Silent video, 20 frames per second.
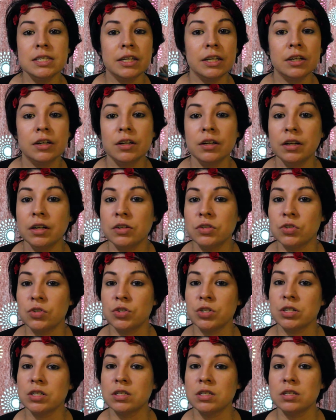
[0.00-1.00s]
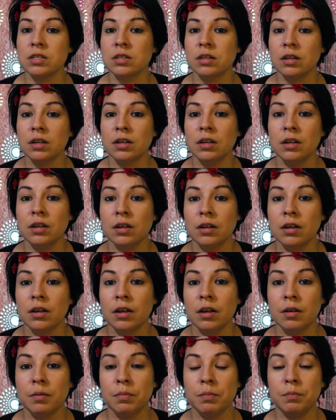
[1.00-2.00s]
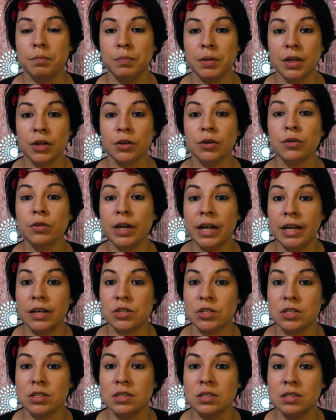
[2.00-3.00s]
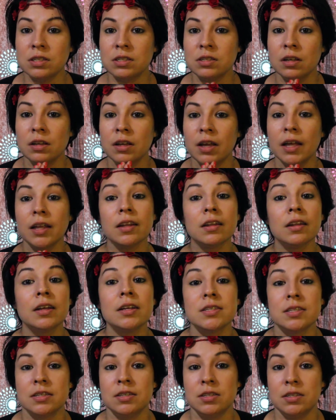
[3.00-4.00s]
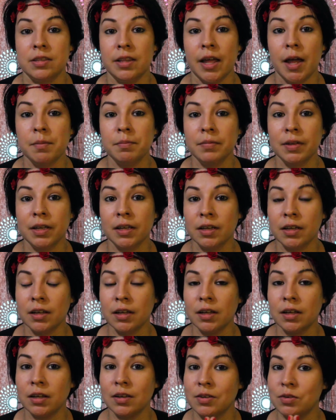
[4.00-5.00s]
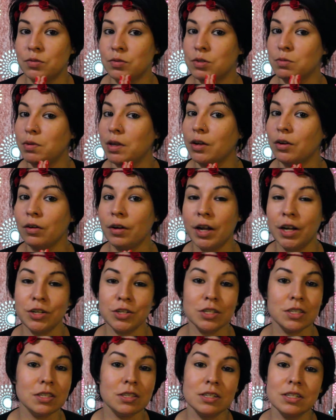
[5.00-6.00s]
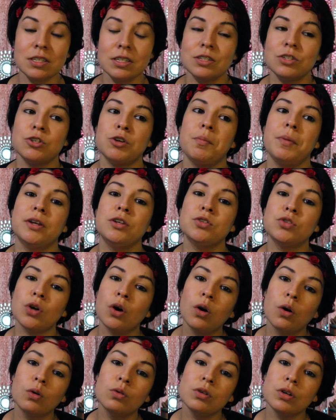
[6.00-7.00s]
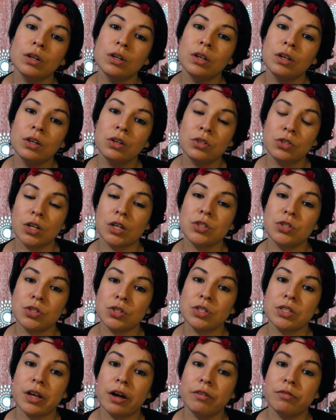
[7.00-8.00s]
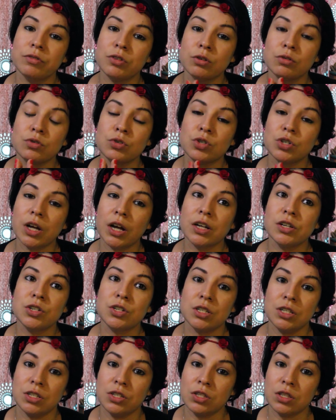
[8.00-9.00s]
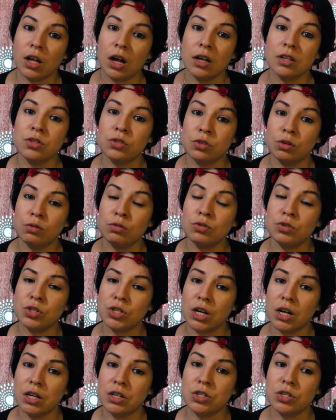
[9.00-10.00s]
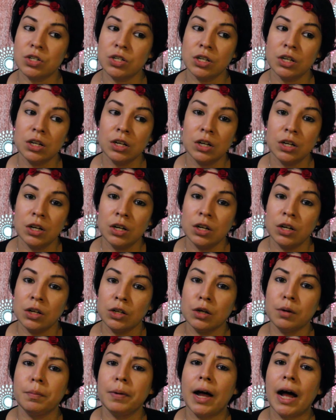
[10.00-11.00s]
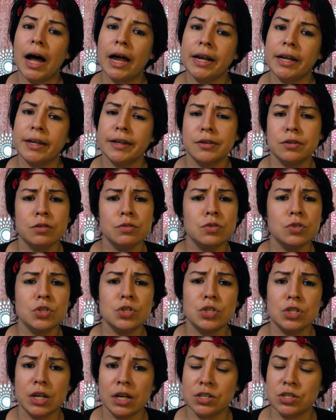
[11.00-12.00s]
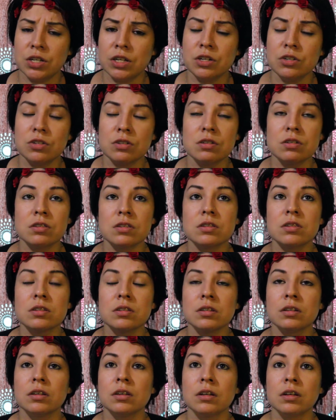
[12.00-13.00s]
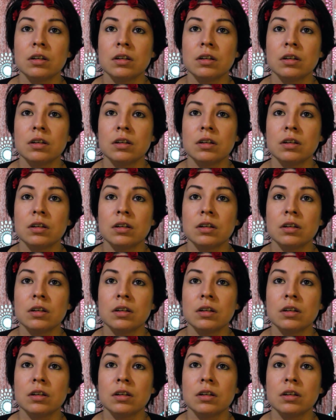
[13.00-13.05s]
here is just be courageous and listen to them just be courageous and listen to them and don't judge yourself don't judge these thoughts don't judge your body. Don't judge it. Just